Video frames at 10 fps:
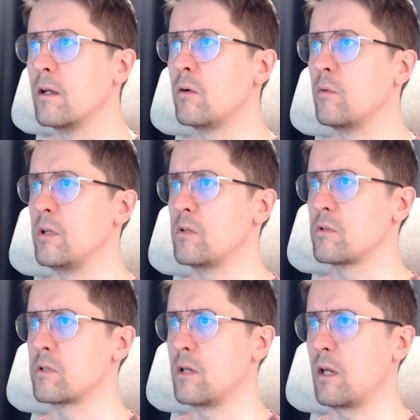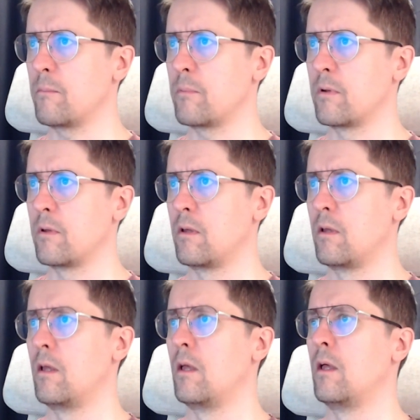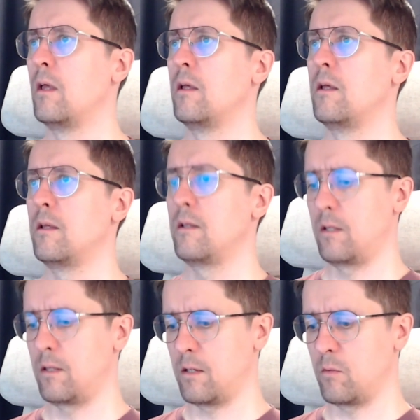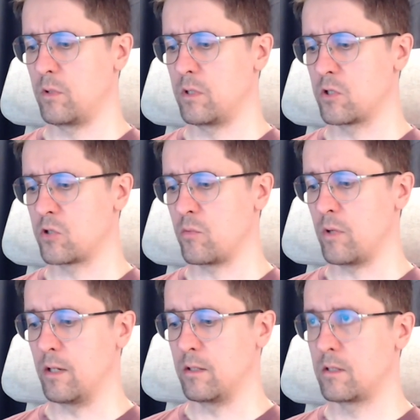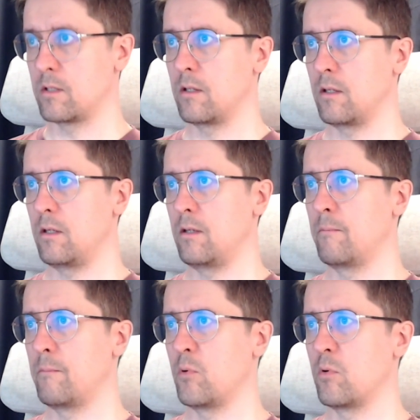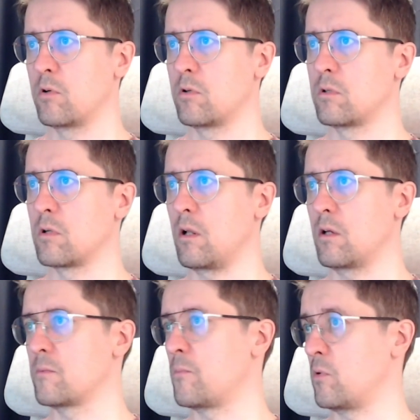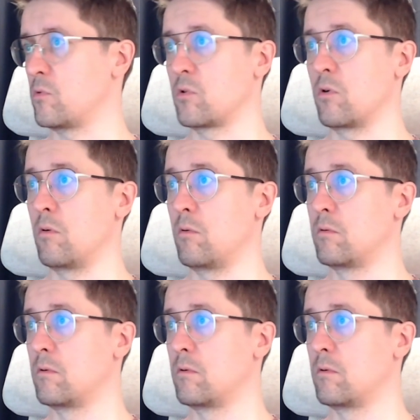resource type, and then we just write import class protocol